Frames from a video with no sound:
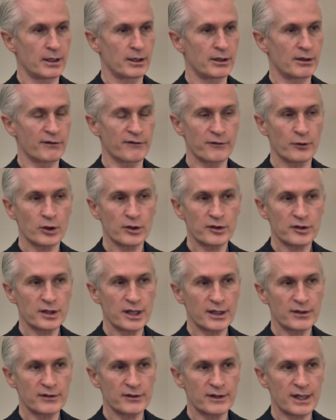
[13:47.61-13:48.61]
The first
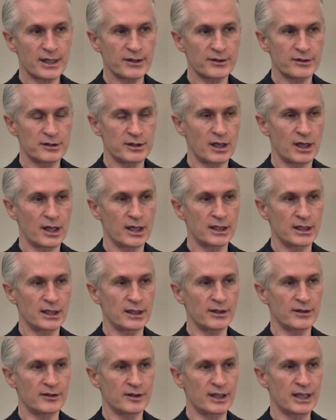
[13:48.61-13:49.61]
test that's done
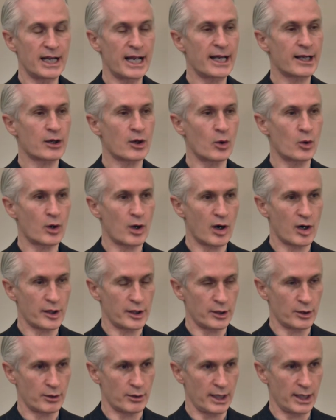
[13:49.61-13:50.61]
is an
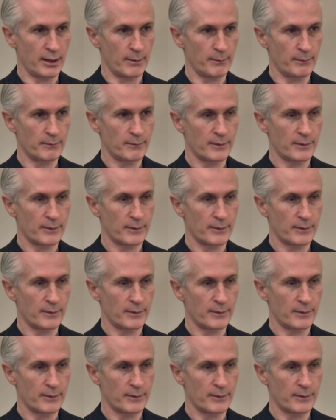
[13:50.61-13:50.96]
echocardiogram.